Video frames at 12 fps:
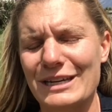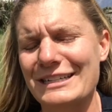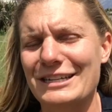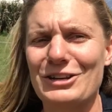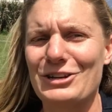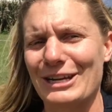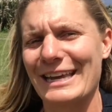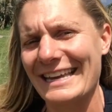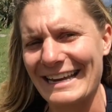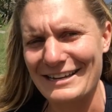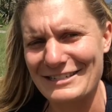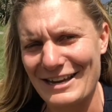we continue to
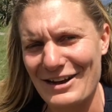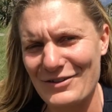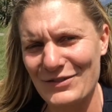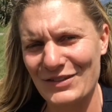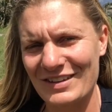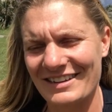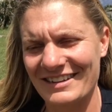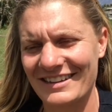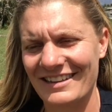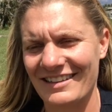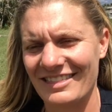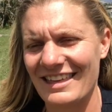kid ourselves,
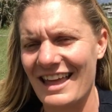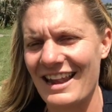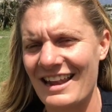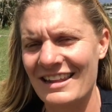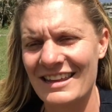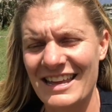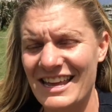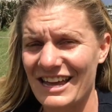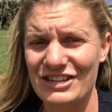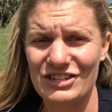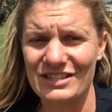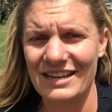then
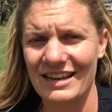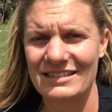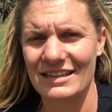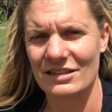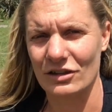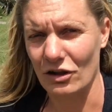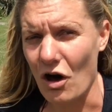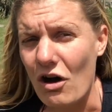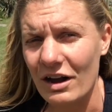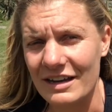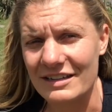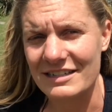it just takes us
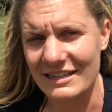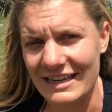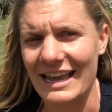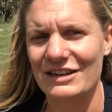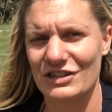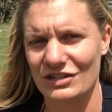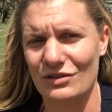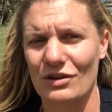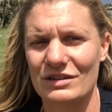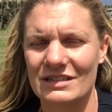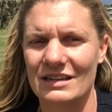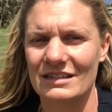longer to get to
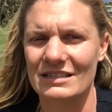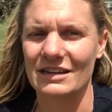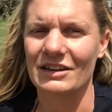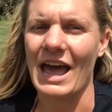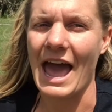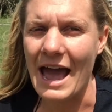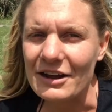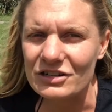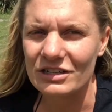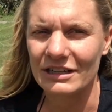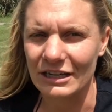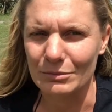those things that are
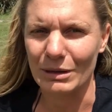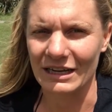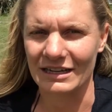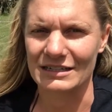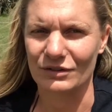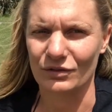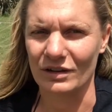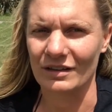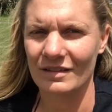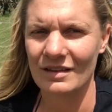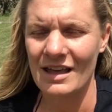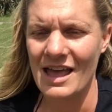actually gonna make a
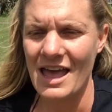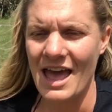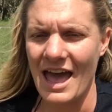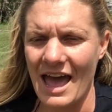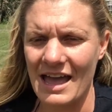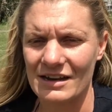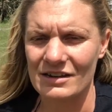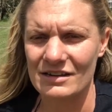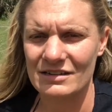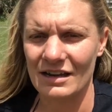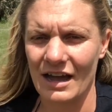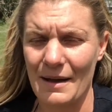difference.
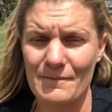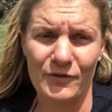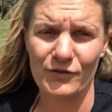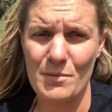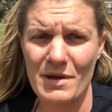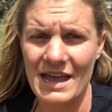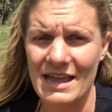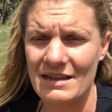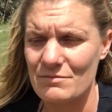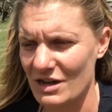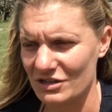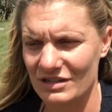And for
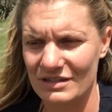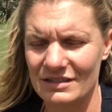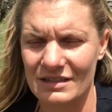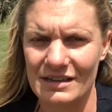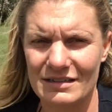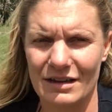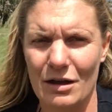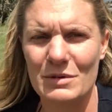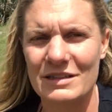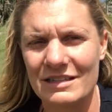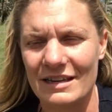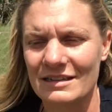me, much as
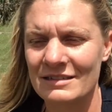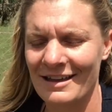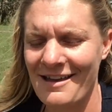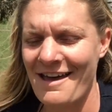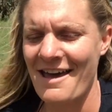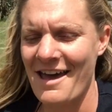Simon says,